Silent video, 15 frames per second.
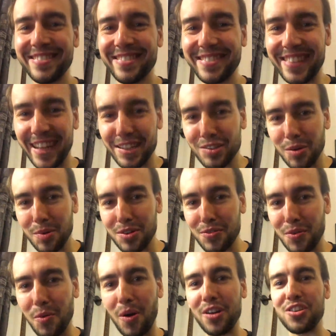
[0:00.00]
thanks so much
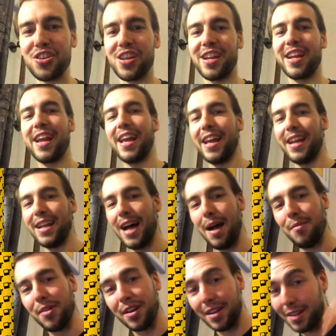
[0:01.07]
for watching, and
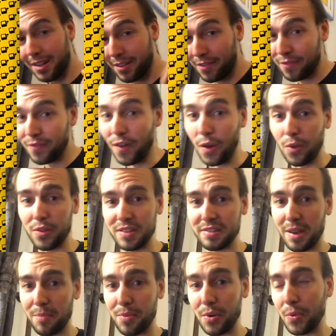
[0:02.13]
I'm gonna follow this
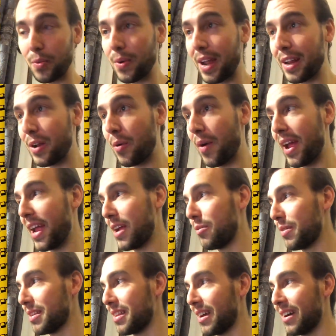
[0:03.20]
up right away
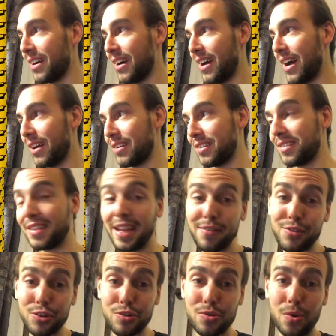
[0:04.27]
with how to save
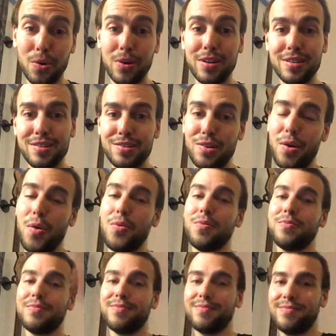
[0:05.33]
your score. So
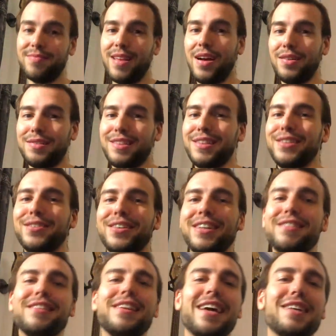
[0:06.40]
I'll see you
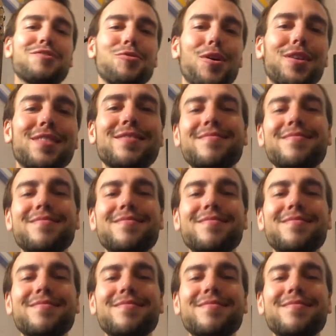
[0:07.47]
in the next one.